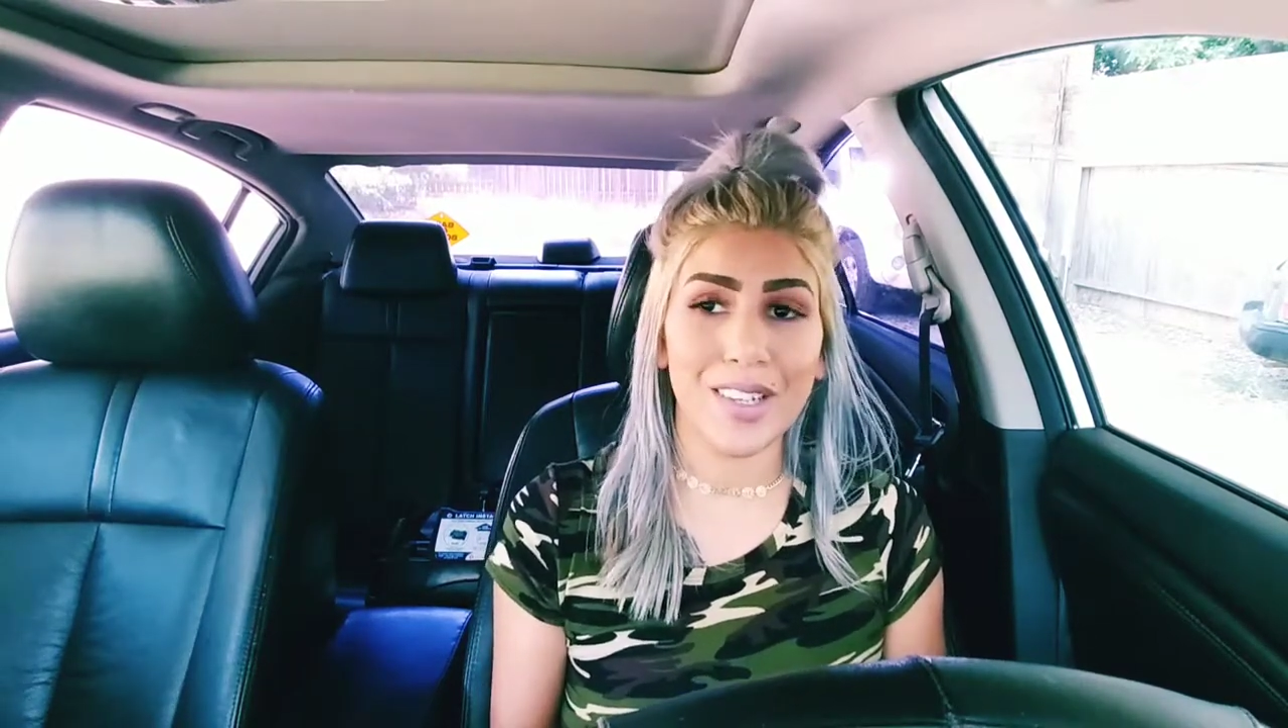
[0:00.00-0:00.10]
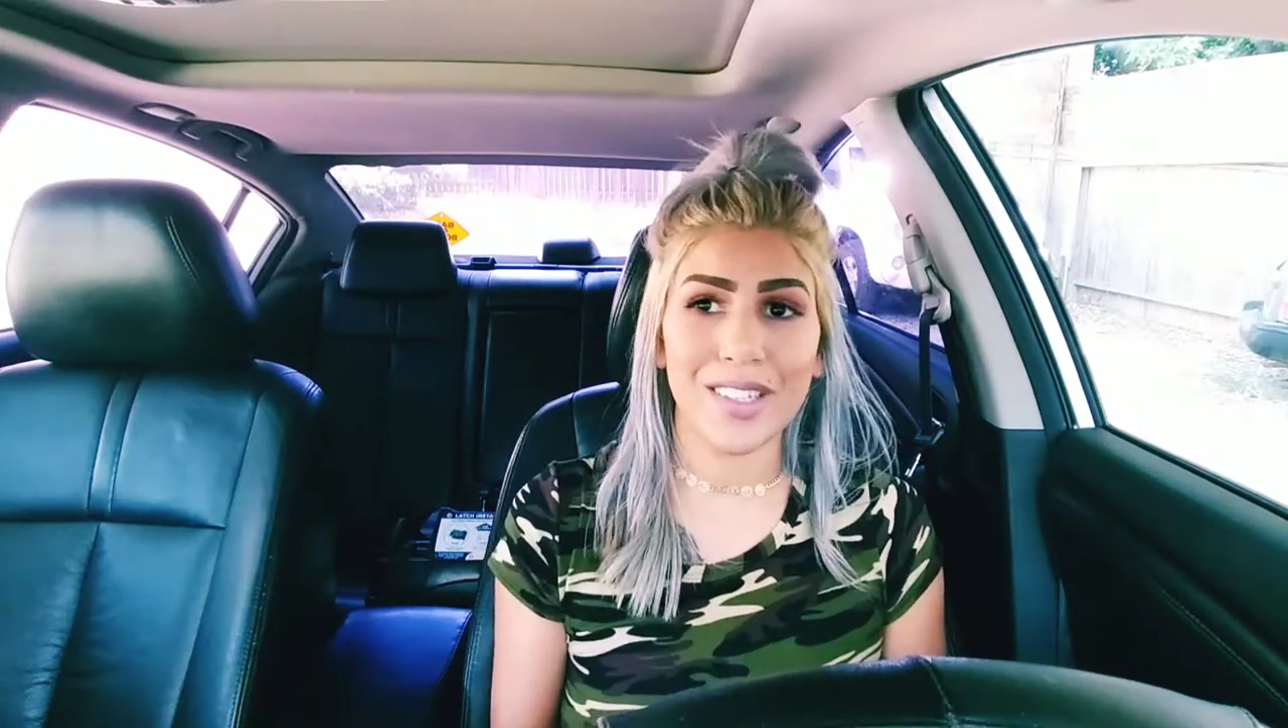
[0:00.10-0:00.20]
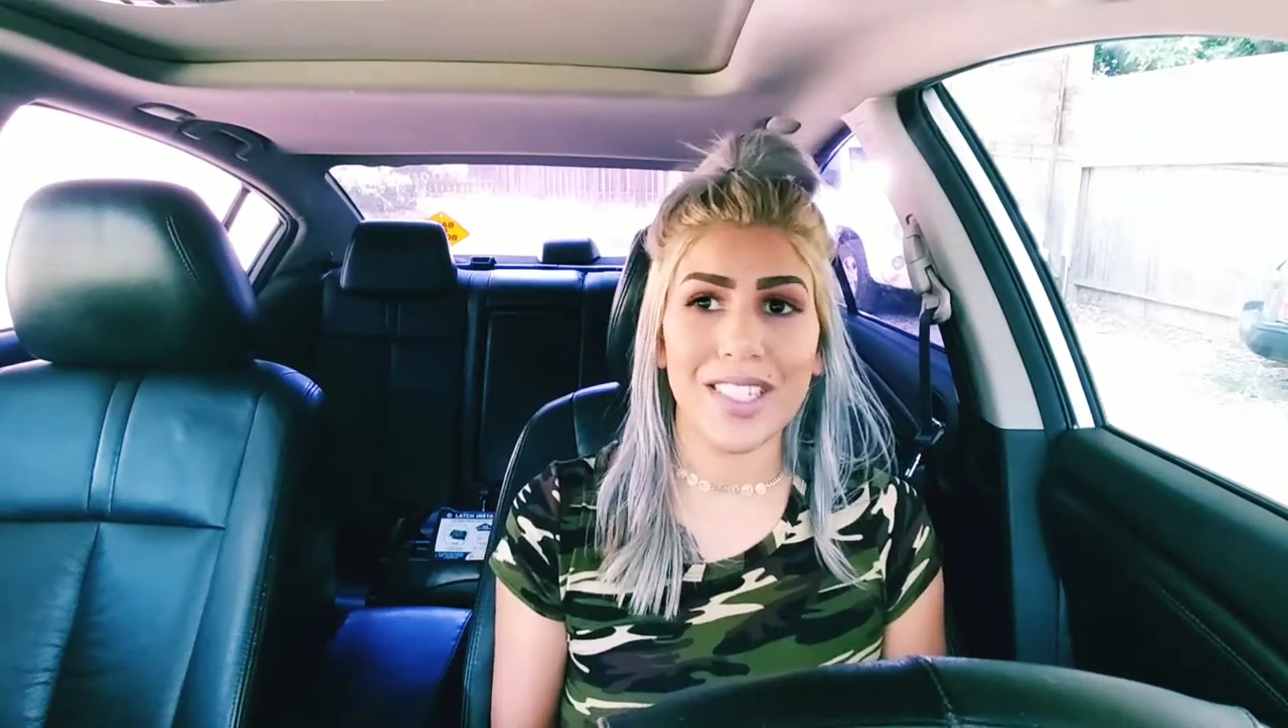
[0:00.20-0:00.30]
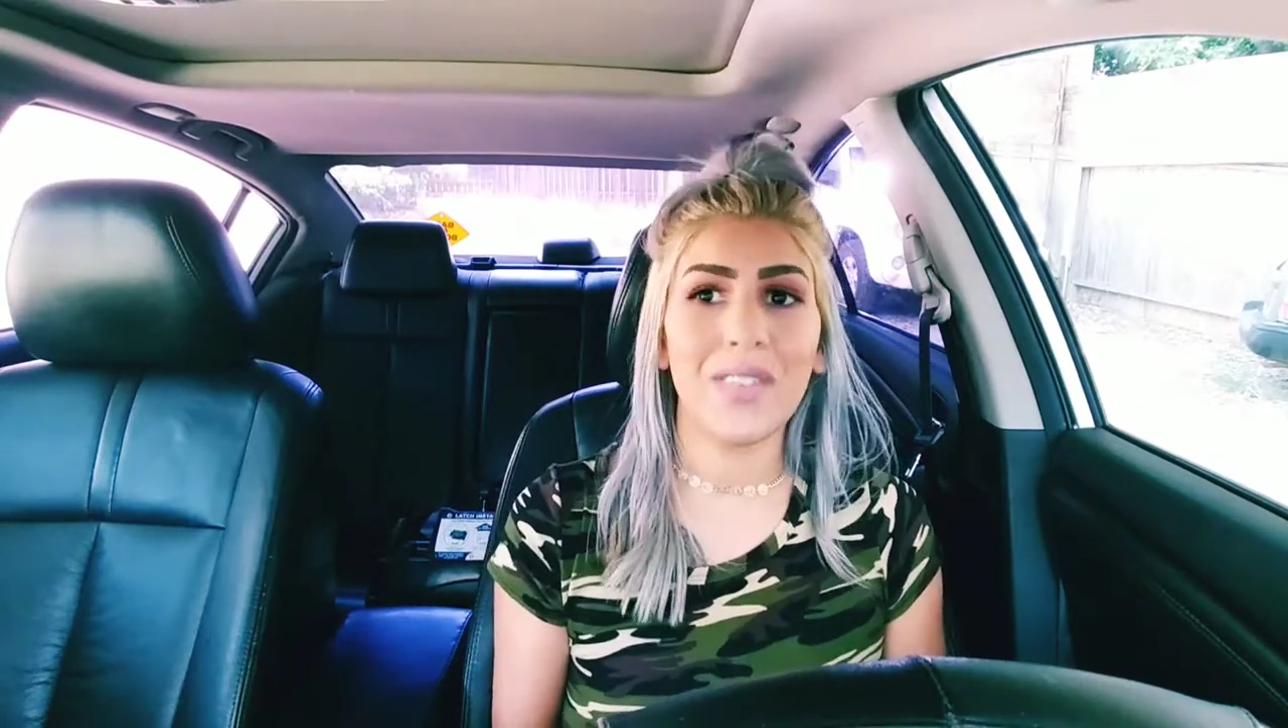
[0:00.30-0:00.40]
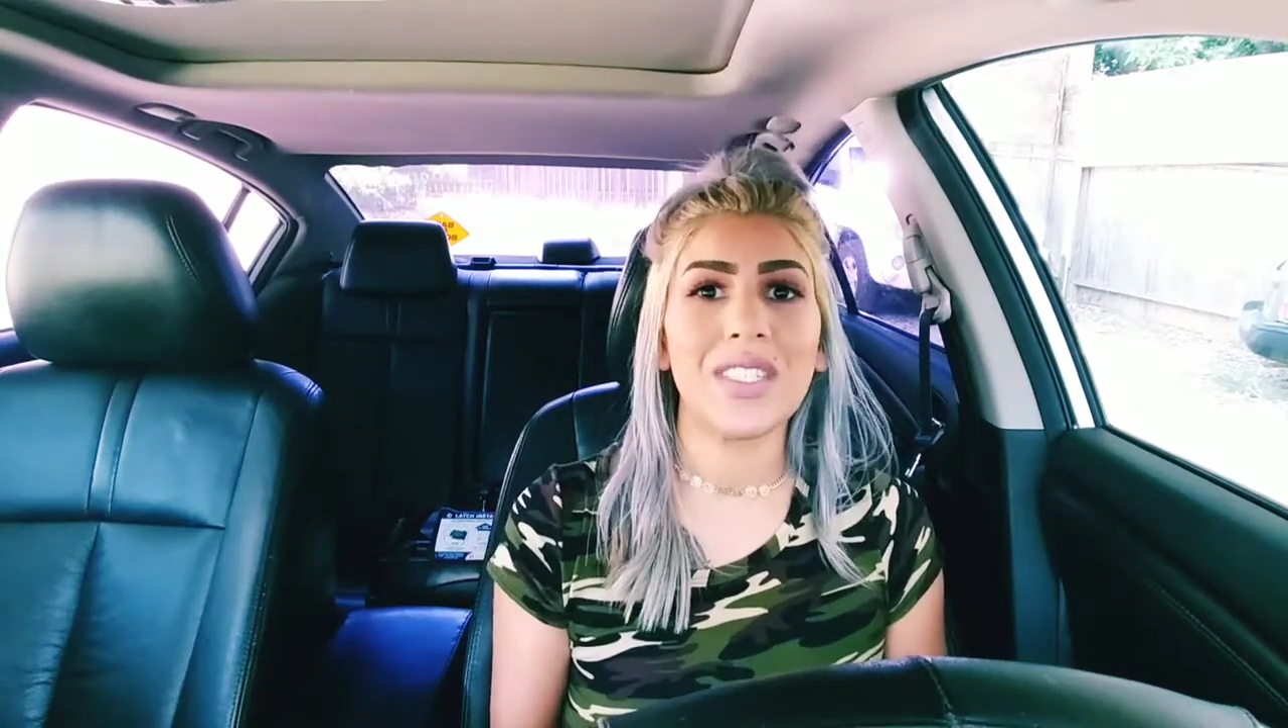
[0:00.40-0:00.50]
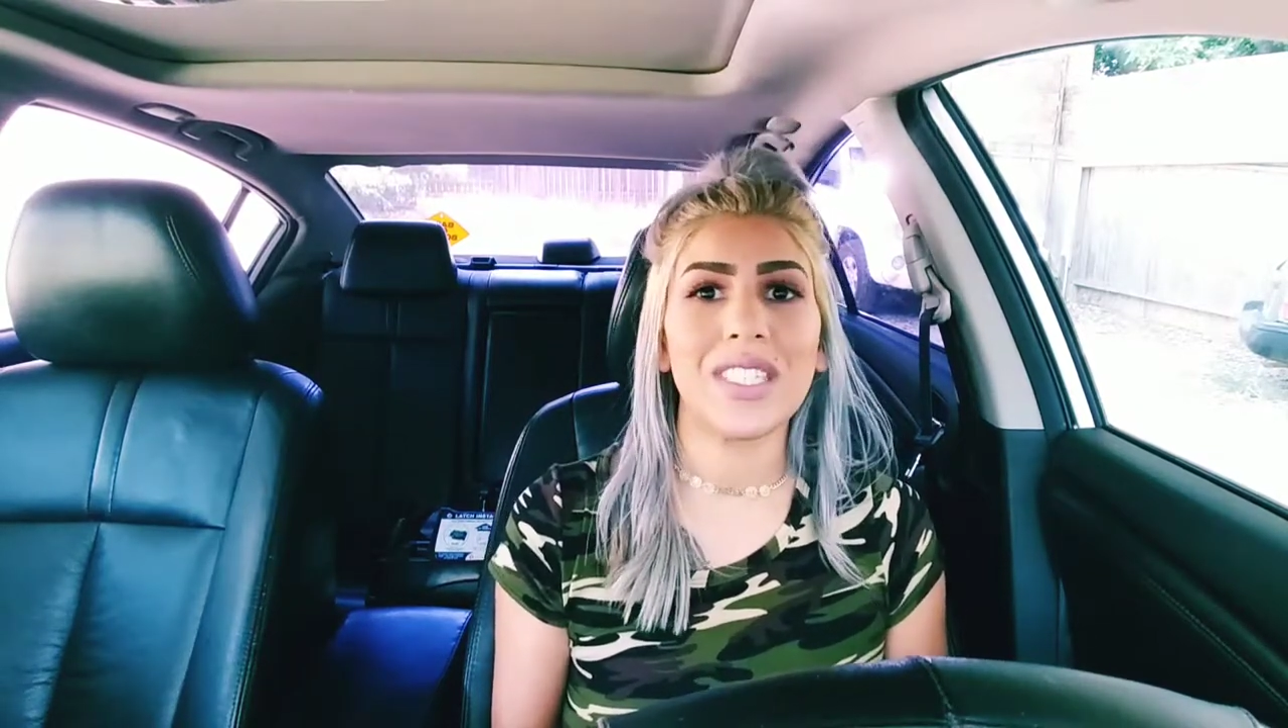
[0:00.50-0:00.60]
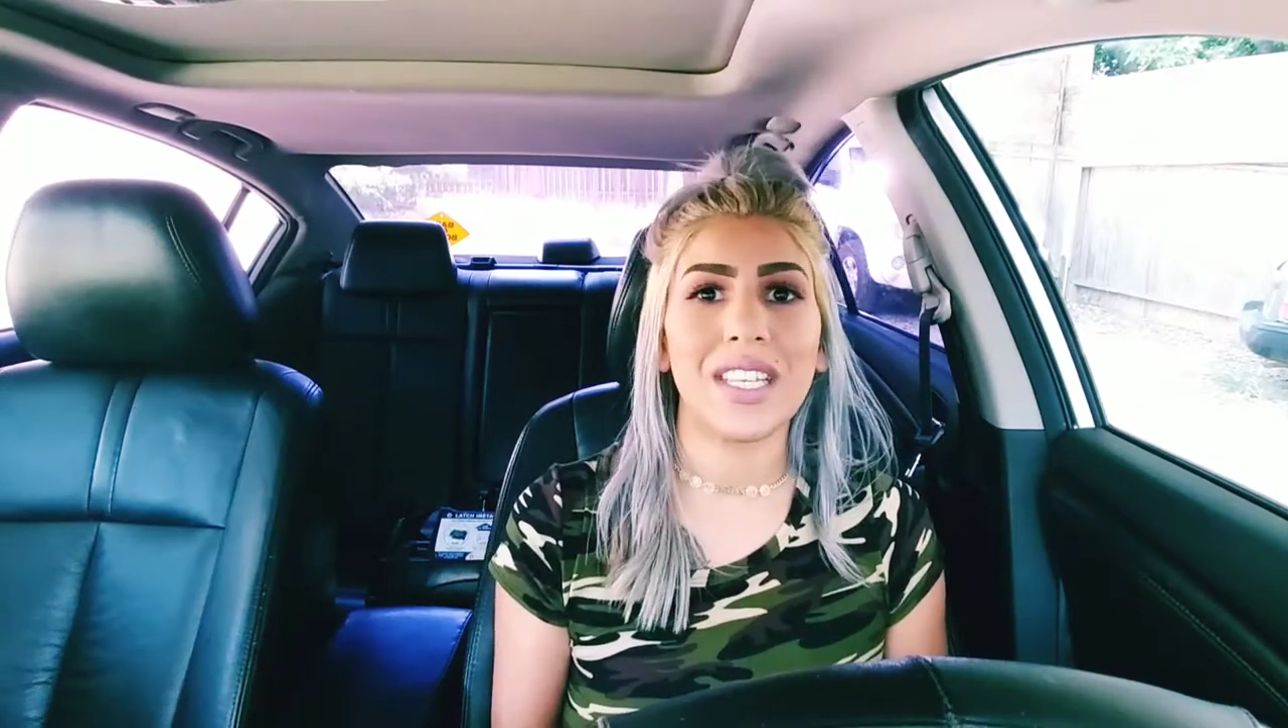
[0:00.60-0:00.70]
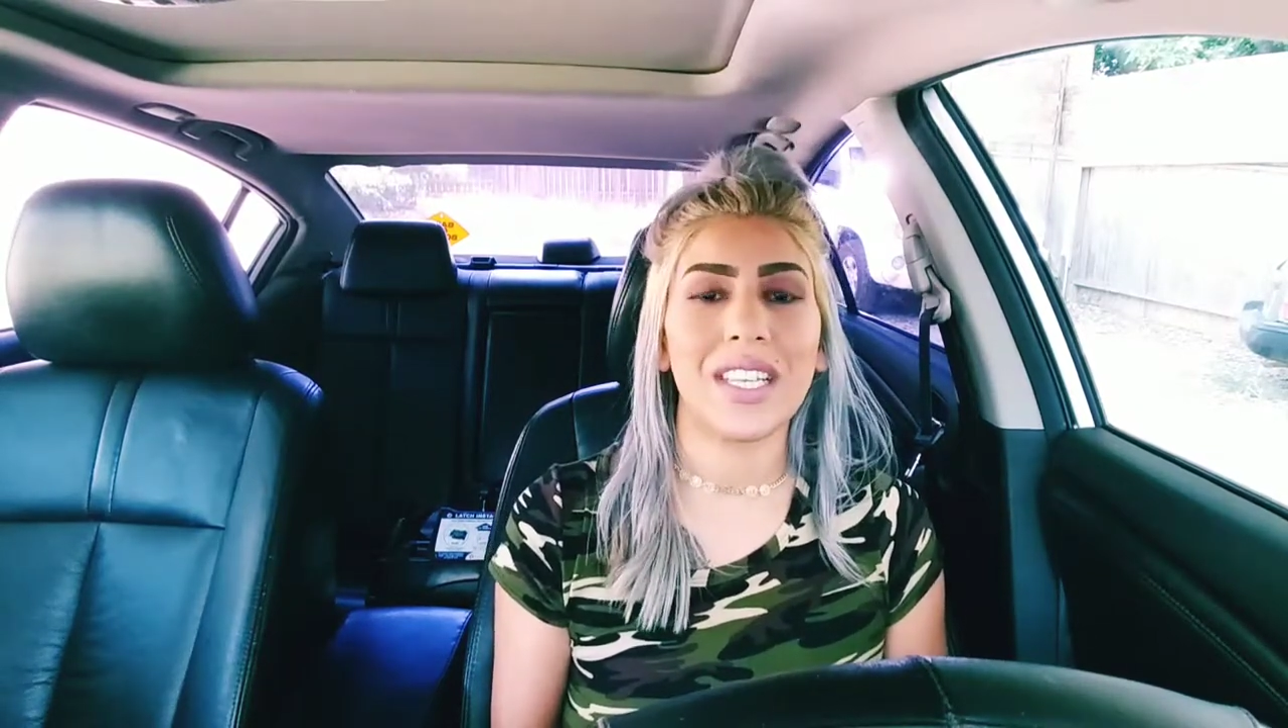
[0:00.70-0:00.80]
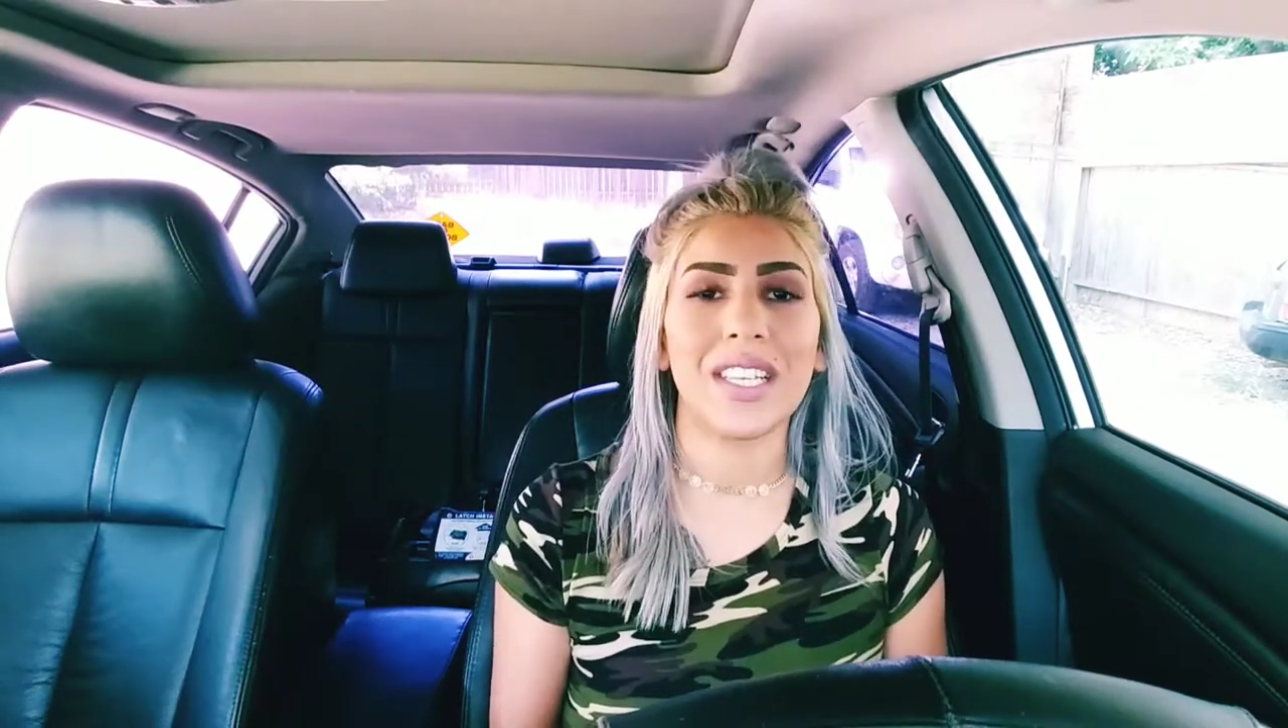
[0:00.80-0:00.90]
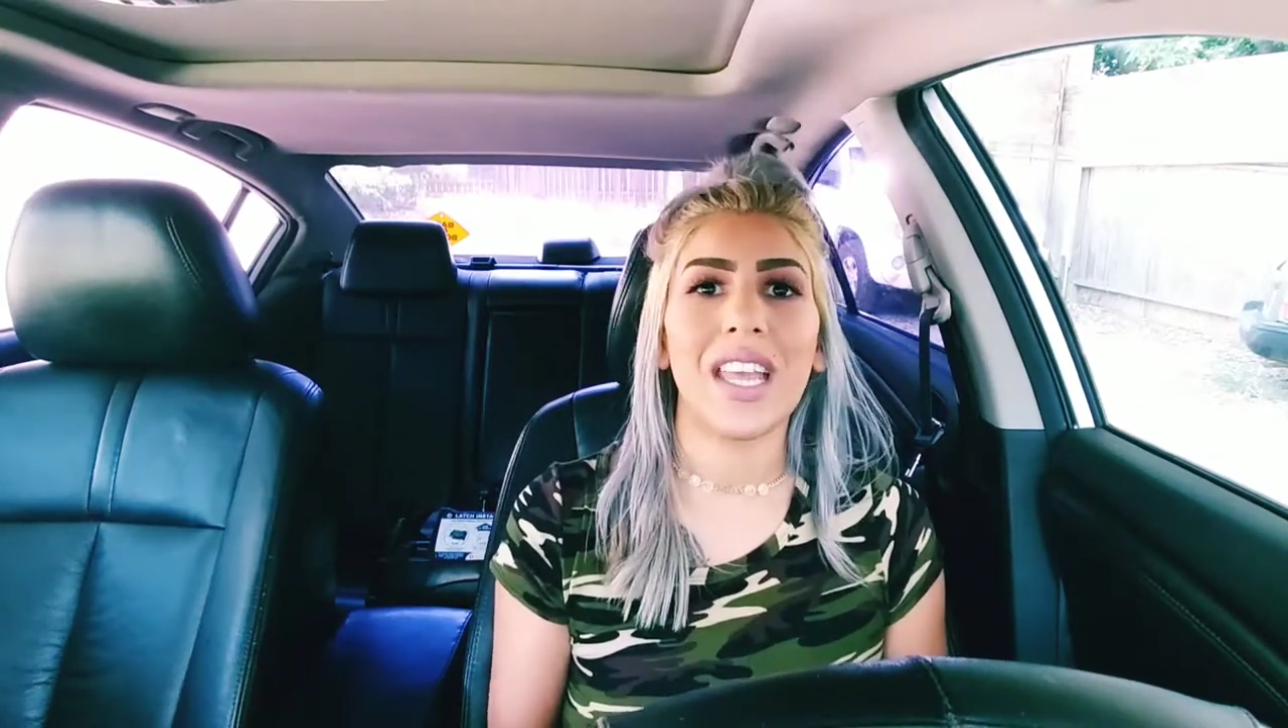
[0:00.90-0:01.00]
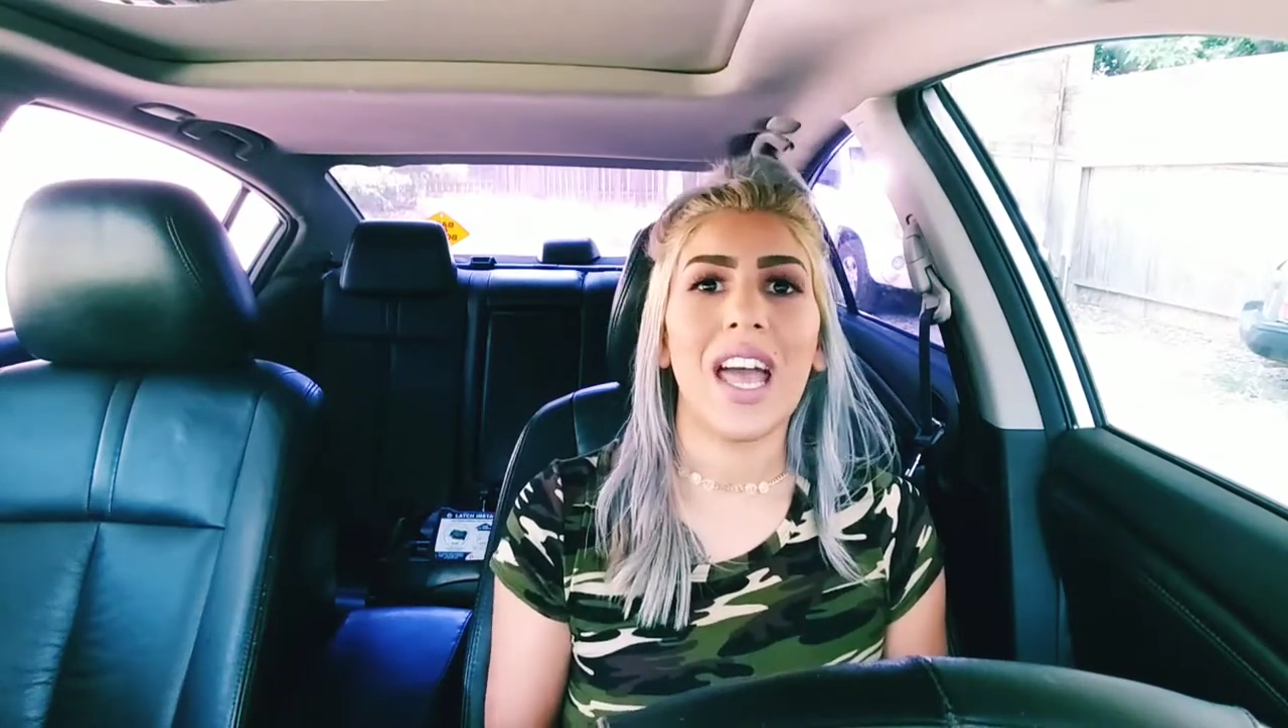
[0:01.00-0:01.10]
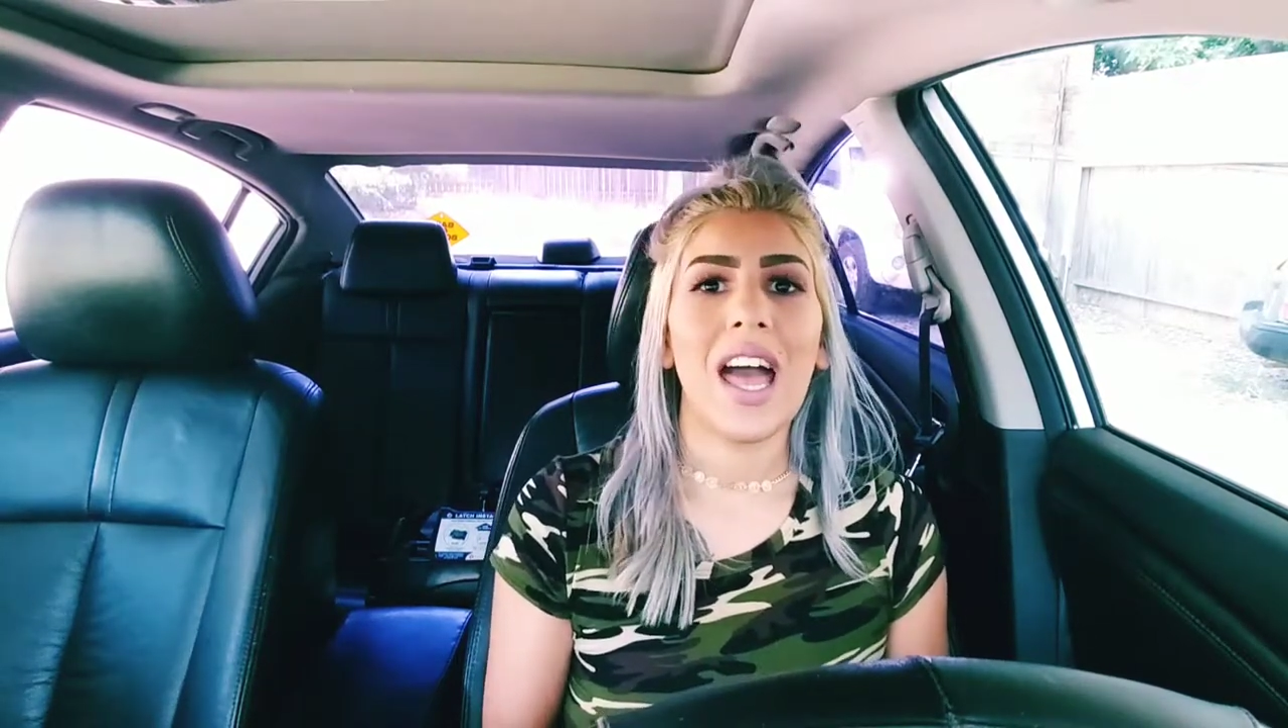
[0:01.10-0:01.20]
or 17.